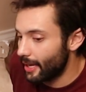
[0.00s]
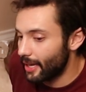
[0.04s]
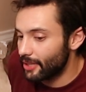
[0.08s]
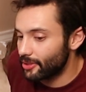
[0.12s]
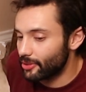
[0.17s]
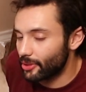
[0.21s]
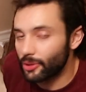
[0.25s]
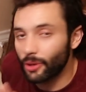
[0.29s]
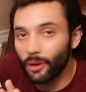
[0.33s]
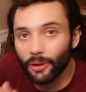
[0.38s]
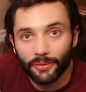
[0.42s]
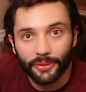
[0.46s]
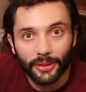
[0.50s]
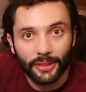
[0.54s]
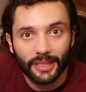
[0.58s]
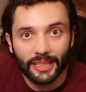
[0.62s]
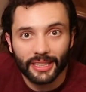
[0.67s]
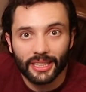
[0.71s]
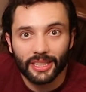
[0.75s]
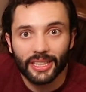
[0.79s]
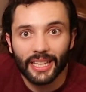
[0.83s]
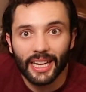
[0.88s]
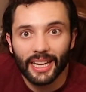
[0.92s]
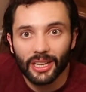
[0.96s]
So don't feel
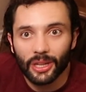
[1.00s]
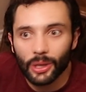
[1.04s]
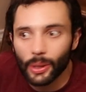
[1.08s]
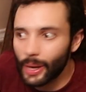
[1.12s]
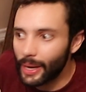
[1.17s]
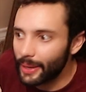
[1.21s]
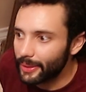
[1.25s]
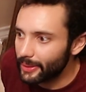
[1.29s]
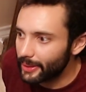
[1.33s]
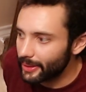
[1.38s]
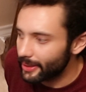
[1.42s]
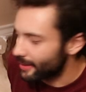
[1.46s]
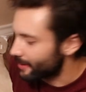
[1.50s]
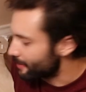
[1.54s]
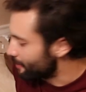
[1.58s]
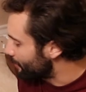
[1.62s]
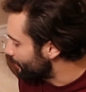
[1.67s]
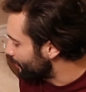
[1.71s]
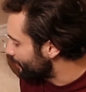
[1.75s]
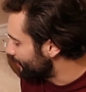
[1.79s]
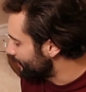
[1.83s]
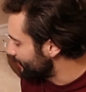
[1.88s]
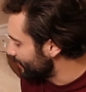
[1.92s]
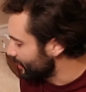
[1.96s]
like you gotta go out there
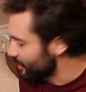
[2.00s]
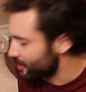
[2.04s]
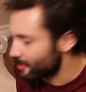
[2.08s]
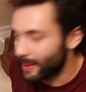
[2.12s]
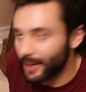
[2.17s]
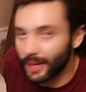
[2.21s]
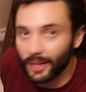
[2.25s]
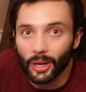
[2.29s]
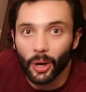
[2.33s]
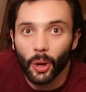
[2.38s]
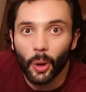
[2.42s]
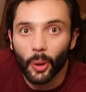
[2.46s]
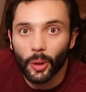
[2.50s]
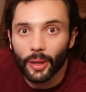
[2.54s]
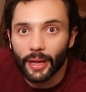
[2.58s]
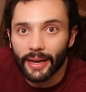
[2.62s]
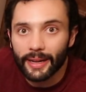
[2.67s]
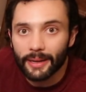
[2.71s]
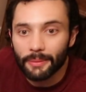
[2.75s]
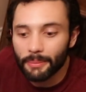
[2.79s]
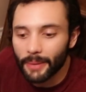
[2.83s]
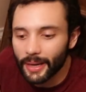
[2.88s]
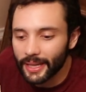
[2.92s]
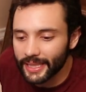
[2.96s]
and spend a whole
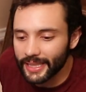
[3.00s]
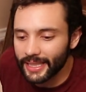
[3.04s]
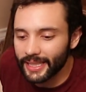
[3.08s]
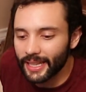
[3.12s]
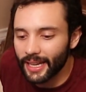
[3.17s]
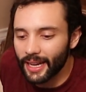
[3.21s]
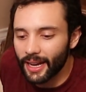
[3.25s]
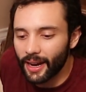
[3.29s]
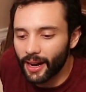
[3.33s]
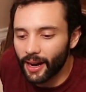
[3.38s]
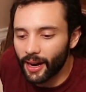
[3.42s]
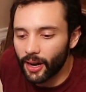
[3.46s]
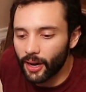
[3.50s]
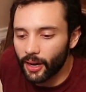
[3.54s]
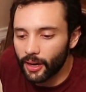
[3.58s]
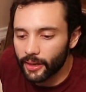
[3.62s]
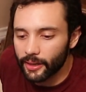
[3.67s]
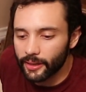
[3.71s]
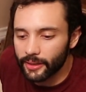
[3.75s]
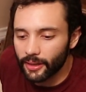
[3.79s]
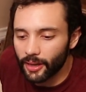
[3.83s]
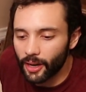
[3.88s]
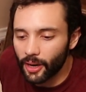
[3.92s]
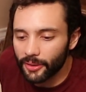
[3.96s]
lot of money
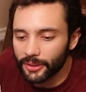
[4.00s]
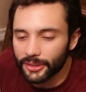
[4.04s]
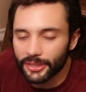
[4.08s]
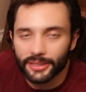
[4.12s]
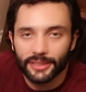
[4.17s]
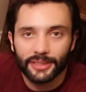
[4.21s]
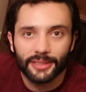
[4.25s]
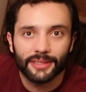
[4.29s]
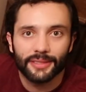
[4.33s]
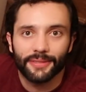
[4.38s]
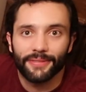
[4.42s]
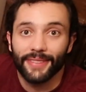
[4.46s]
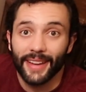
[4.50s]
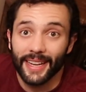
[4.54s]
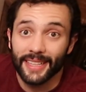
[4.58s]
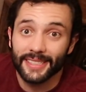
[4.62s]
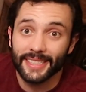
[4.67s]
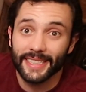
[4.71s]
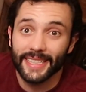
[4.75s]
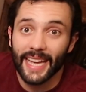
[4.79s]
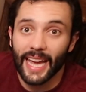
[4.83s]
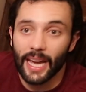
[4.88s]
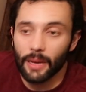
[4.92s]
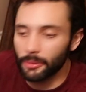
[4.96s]
on all this
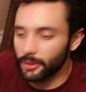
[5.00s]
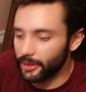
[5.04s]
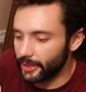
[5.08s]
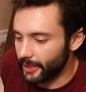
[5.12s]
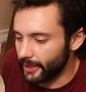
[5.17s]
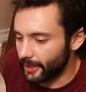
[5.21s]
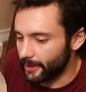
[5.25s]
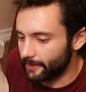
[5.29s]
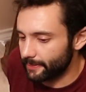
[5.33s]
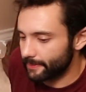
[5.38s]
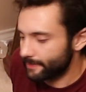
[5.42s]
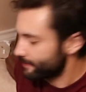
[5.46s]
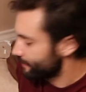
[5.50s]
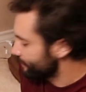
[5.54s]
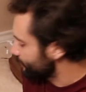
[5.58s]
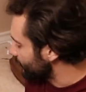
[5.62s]
fancy camera gear.